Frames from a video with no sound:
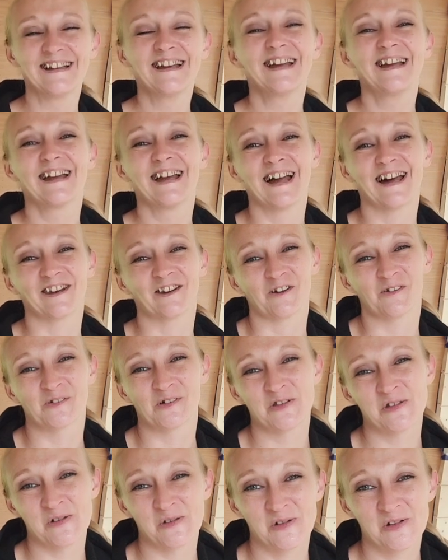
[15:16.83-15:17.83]
And I will
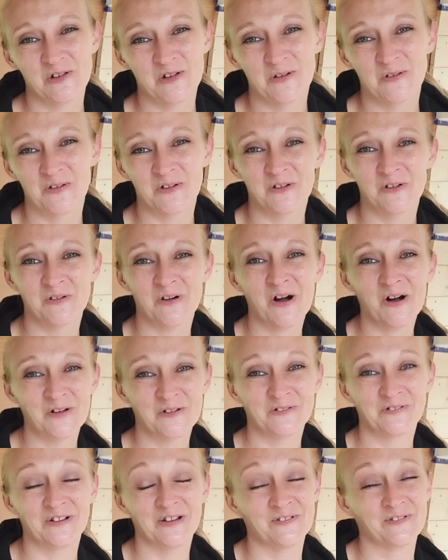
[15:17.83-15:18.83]
talk to you all
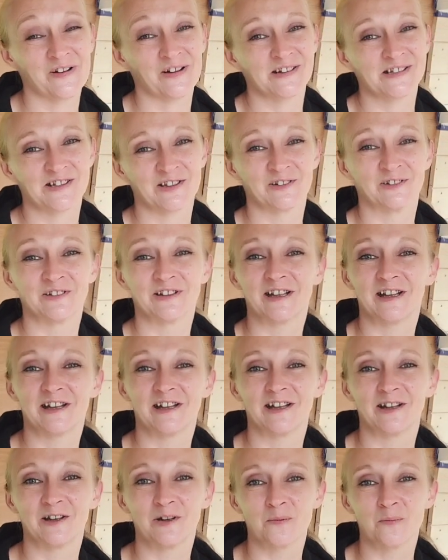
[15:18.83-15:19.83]
hopefully very soon
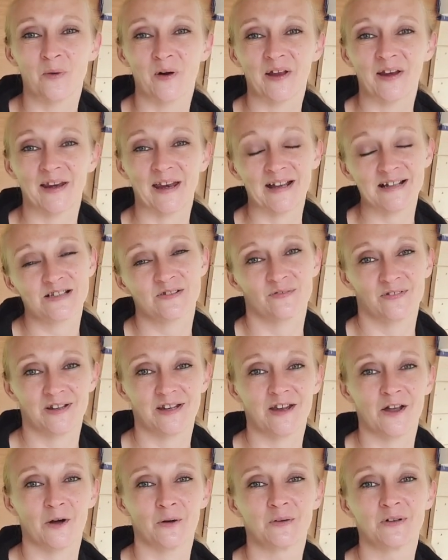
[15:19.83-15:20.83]
in my next
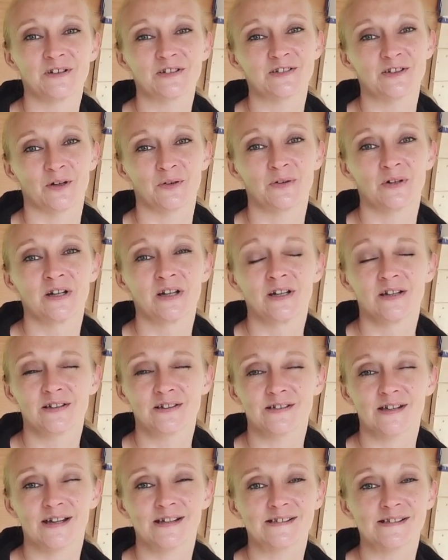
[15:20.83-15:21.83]
video. So,
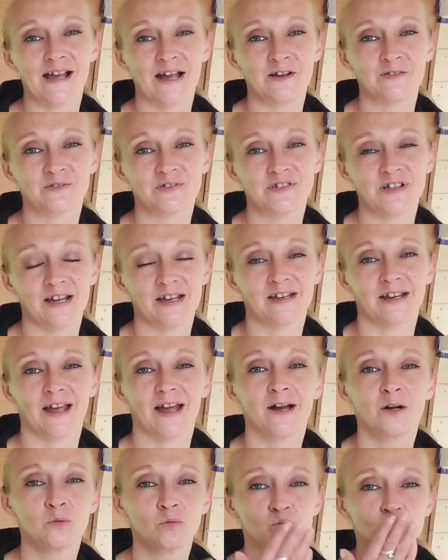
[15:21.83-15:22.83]
stay safe, take
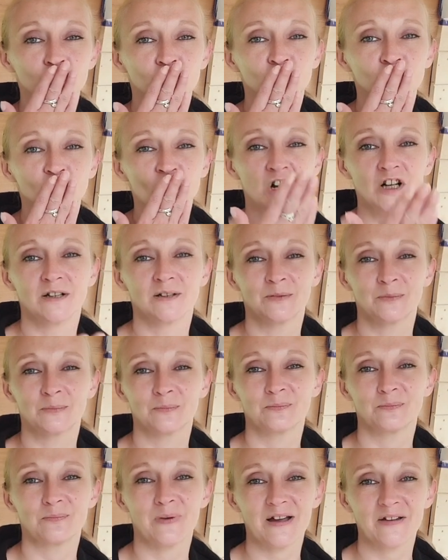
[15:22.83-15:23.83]
care.
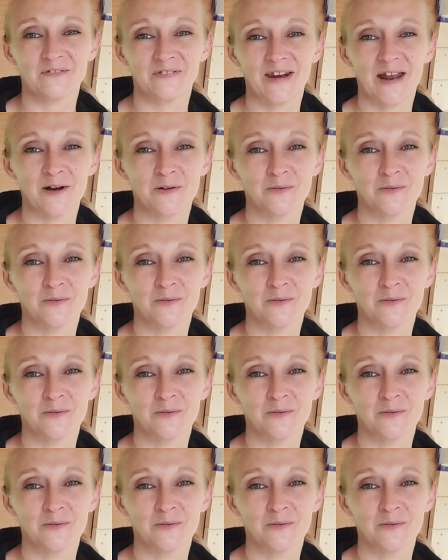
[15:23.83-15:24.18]
Bye for now.